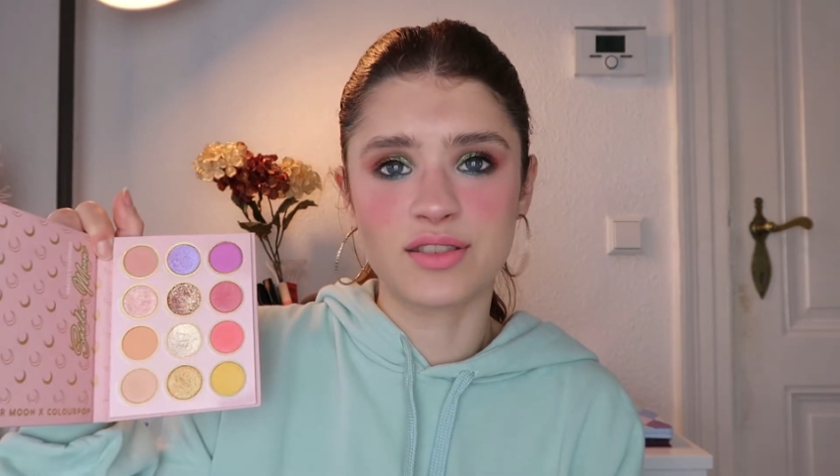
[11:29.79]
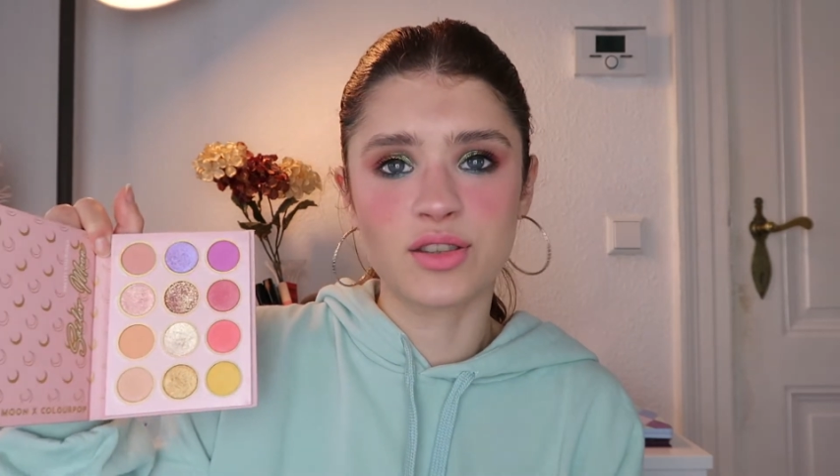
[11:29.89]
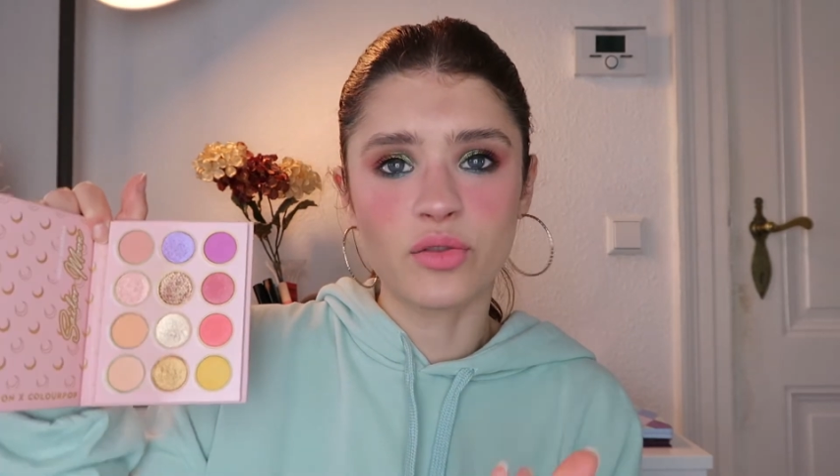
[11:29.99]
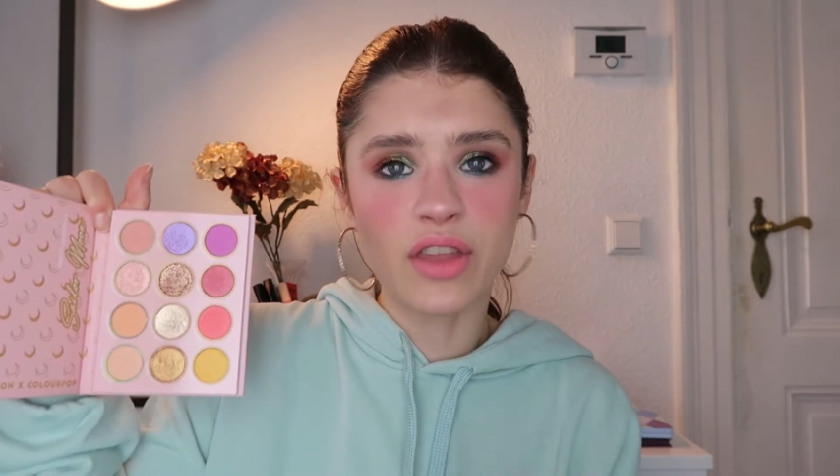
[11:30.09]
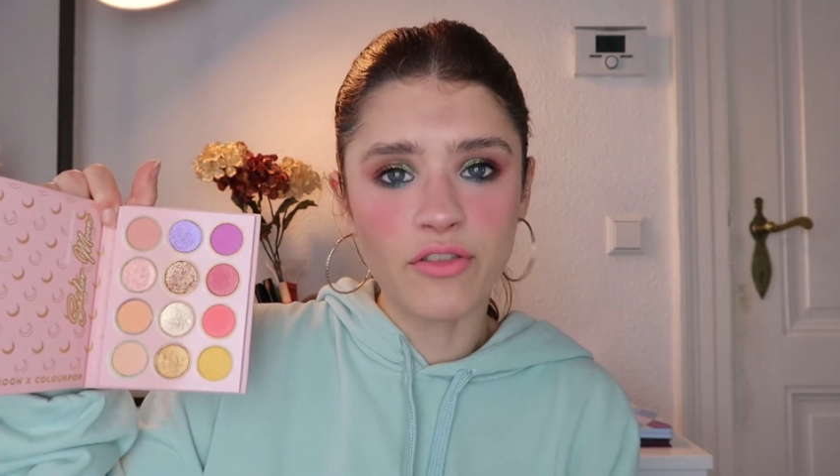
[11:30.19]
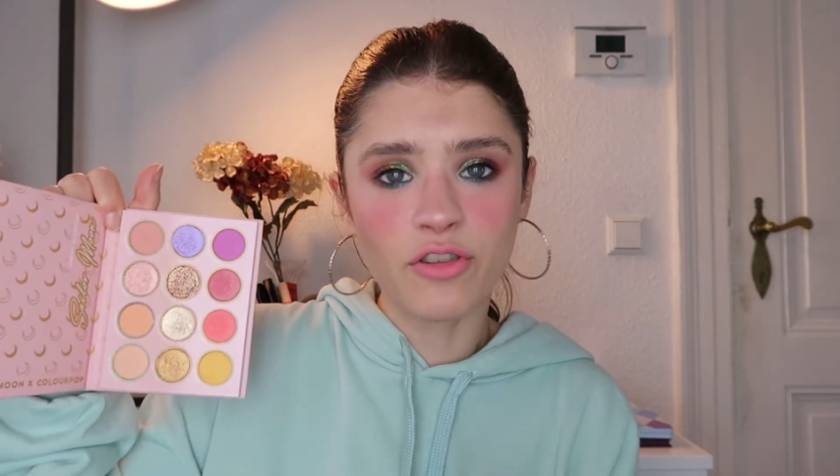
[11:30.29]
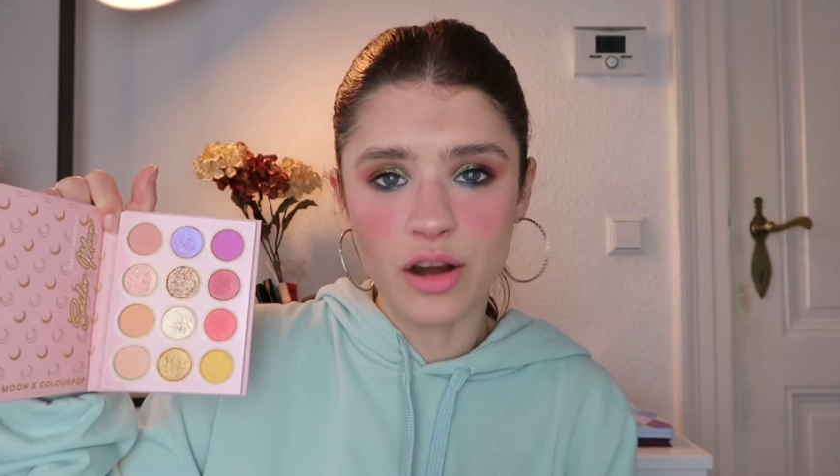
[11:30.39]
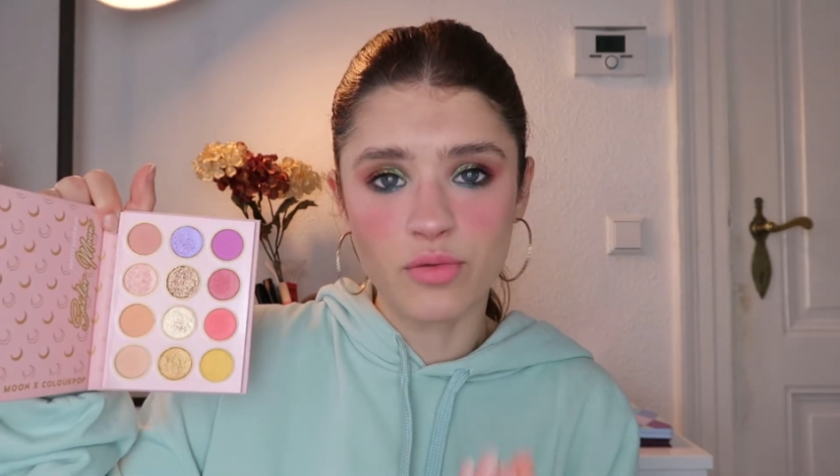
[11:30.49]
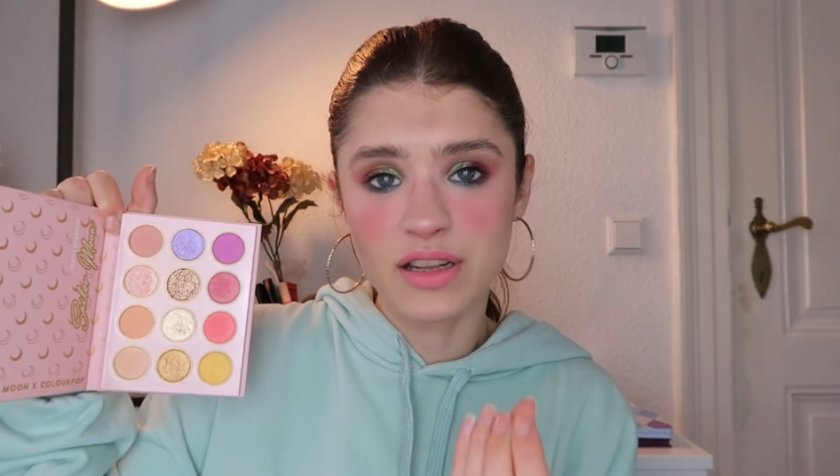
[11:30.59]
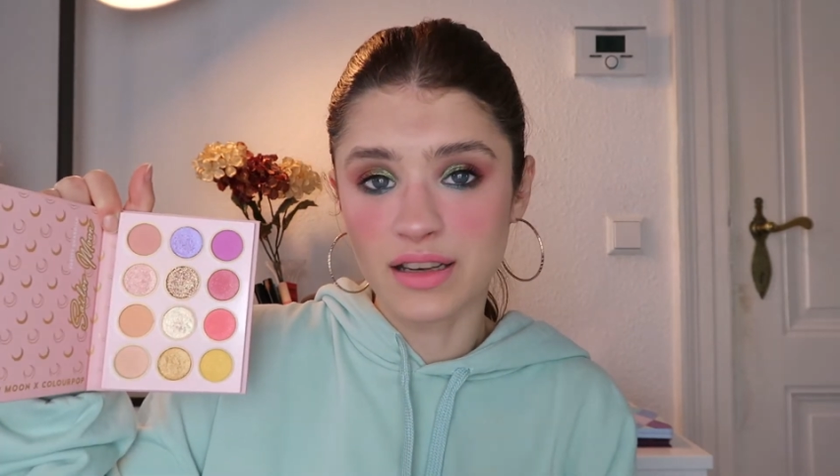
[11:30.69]
So therefore I
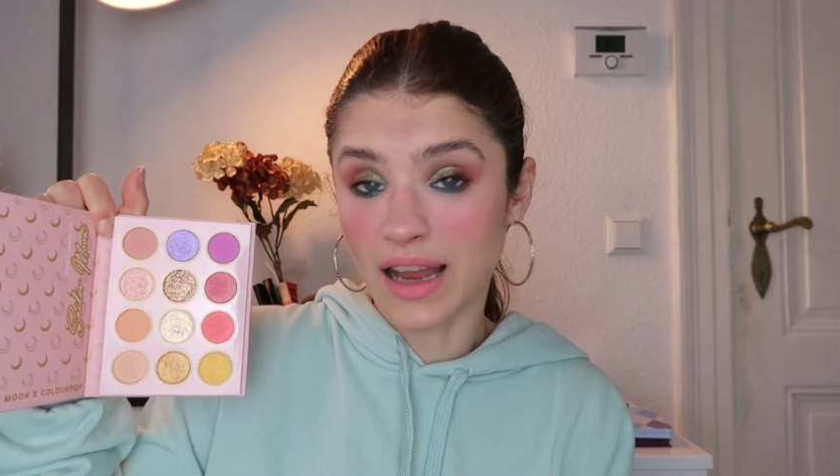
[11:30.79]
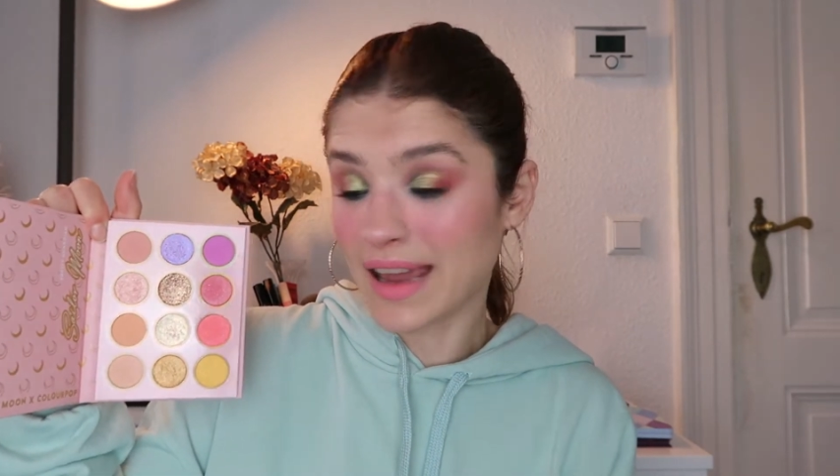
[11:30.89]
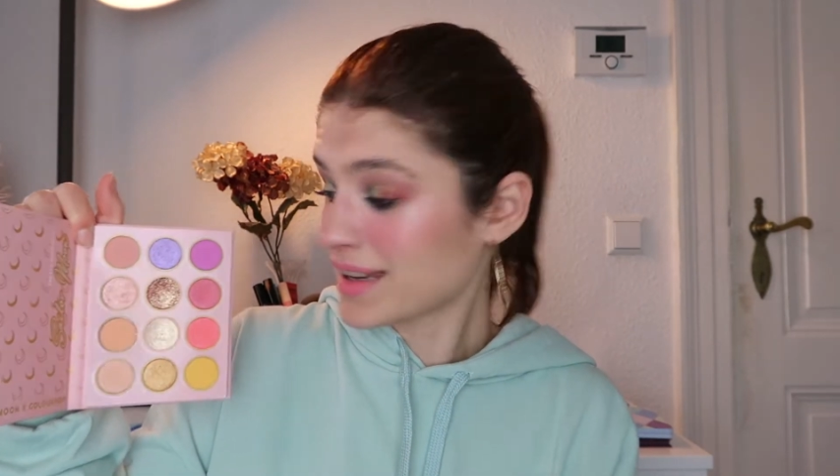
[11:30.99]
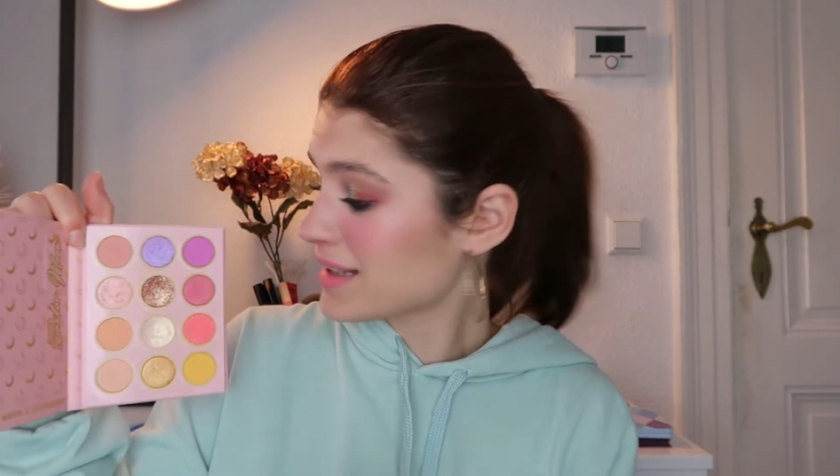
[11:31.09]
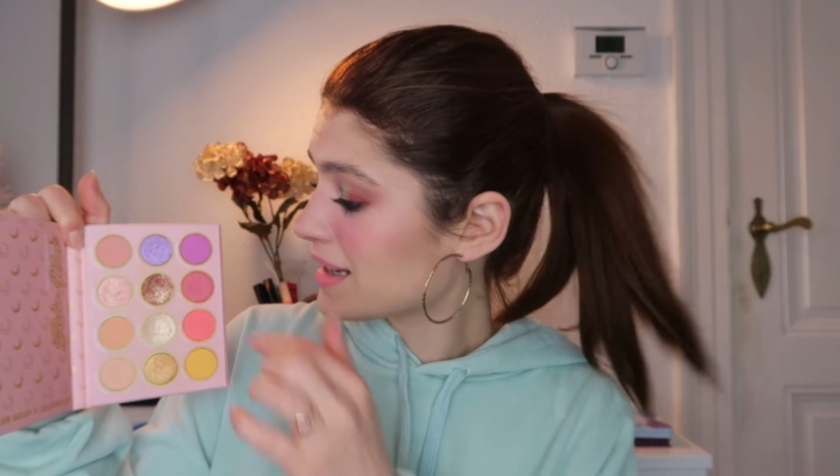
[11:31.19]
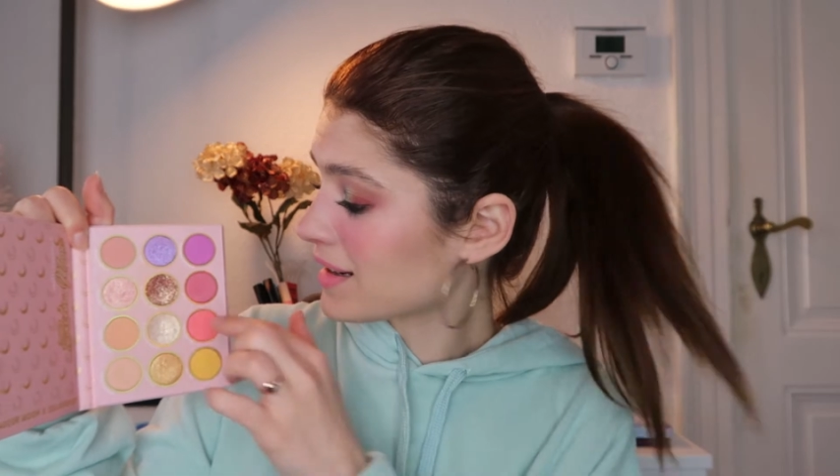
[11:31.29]
really like it,